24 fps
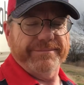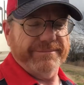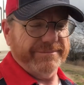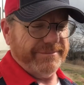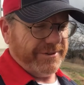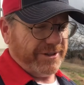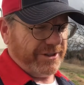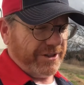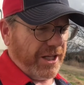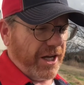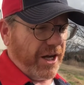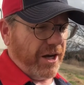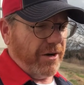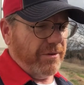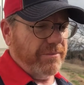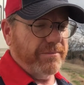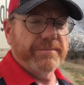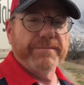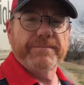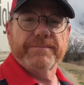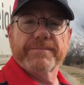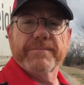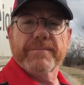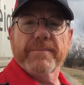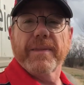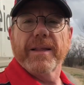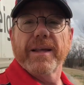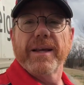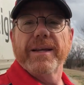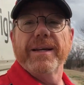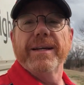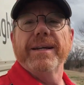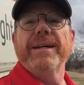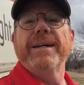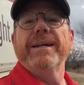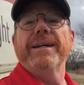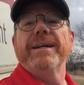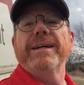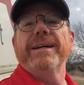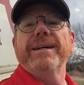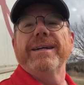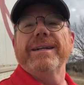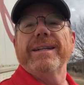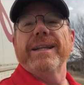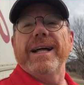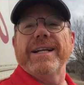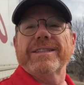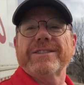So
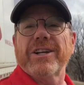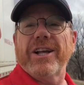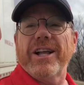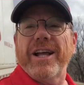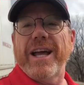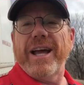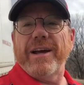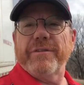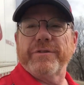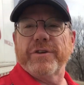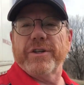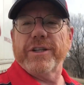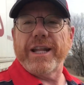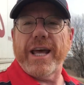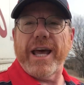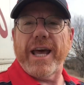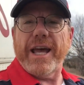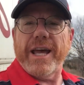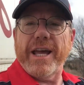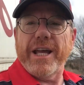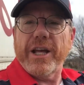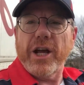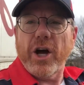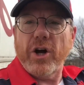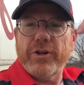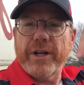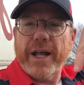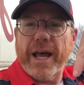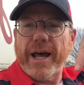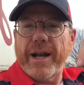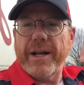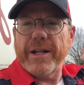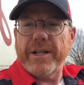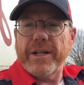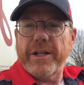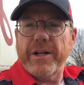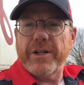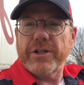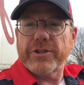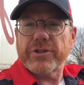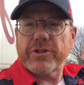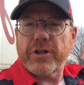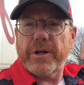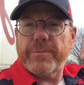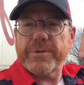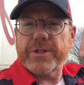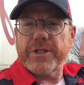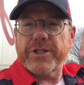That's all I have for today. Go down in the
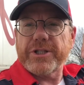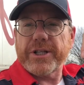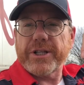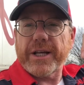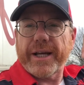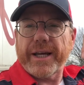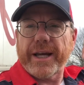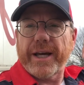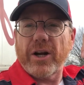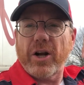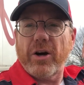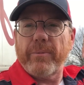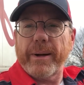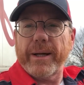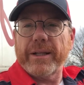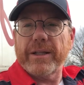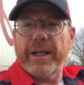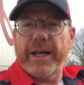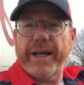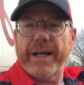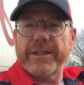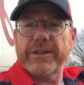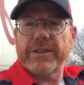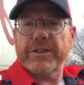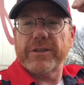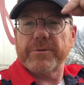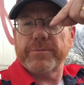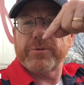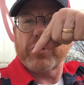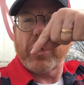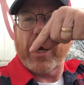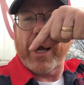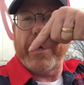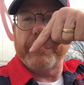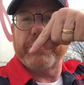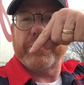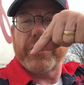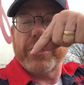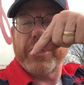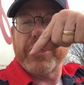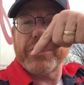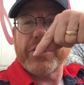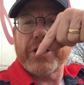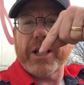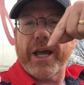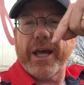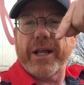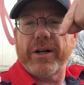description, check out all my links, subscribe to the
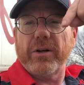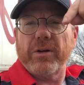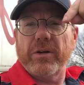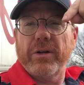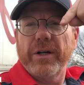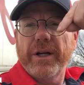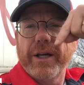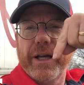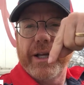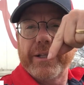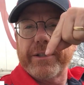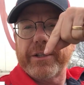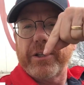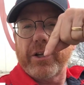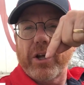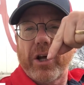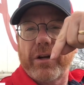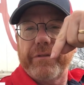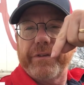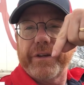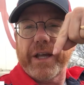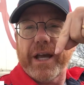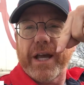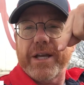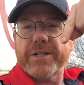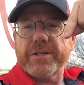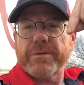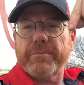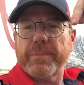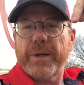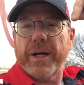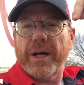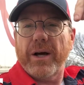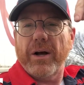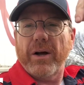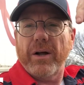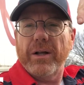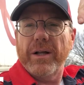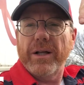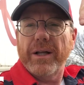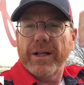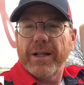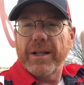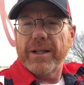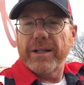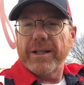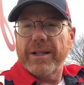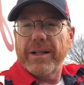channel, hit the notification bell,
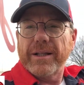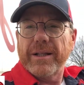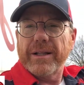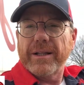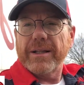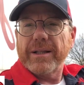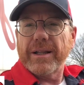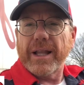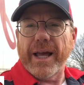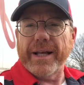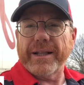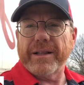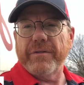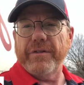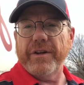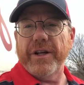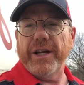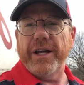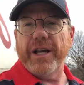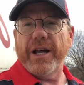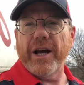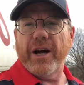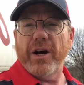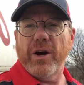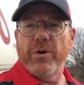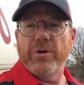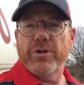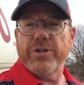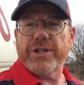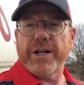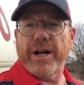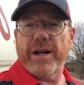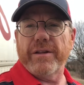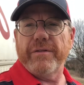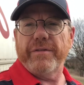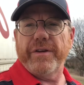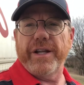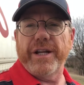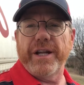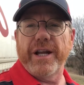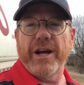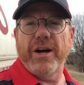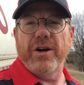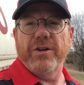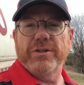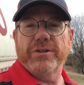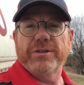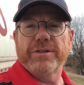like the video, share the
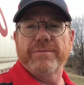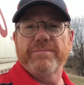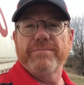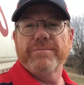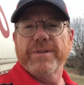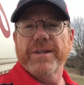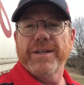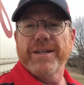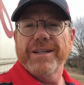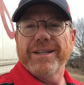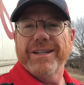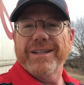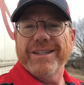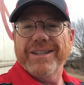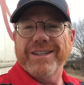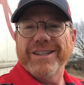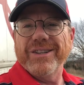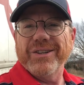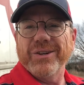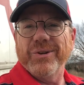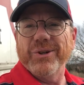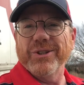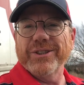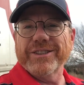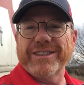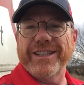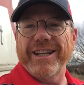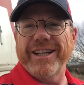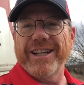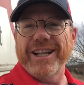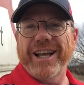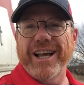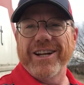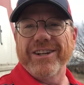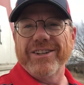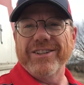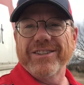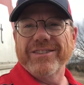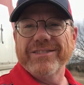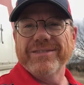videos. We'll see you later.